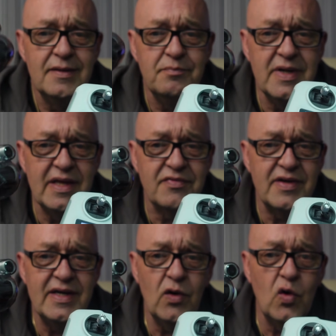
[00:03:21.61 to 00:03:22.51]
Mini
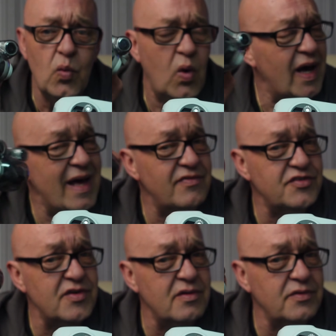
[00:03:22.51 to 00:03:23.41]
3 or whatever
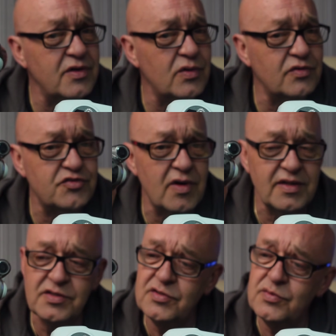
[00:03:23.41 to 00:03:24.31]
drone you're
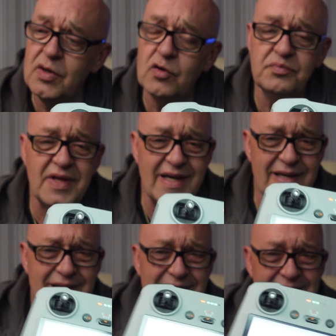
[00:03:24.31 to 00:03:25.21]
trying to update